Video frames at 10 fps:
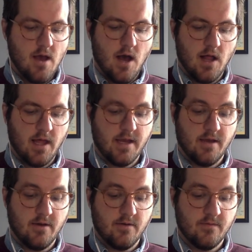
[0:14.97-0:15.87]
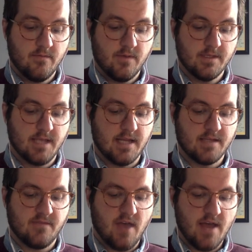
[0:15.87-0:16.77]
All I know is that
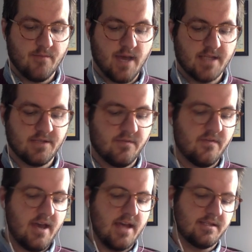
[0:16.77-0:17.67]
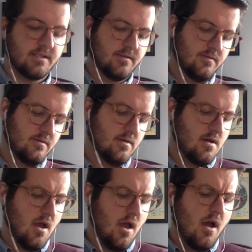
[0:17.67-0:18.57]
it's flying by too fast.
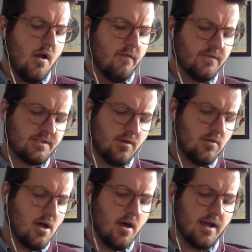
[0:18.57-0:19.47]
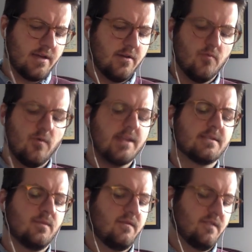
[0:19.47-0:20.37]
For so long, I couldn't wait
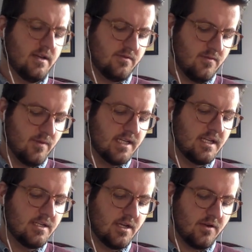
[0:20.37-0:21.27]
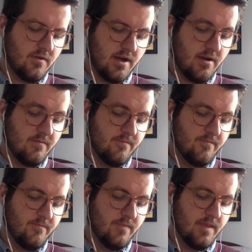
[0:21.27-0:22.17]
to be finished with my teaching career.
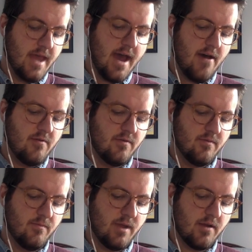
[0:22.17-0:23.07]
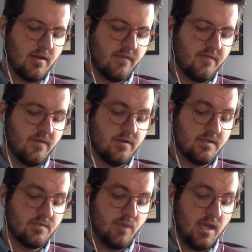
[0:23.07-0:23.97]
Now, barreling full
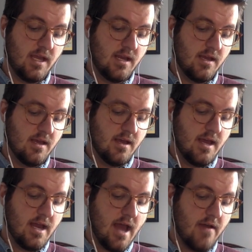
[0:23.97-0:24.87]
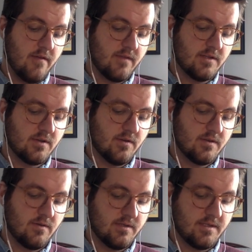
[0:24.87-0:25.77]
speed and out of control
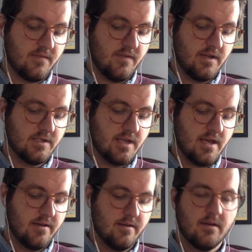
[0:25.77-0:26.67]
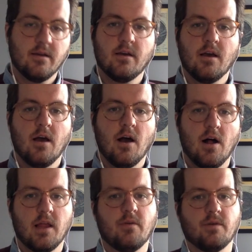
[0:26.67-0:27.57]
towards the finish line,
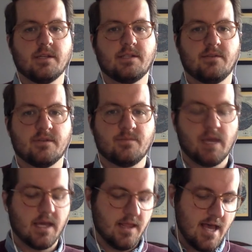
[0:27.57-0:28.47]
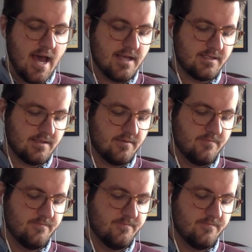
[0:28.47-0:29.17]
all I want to do is make it last.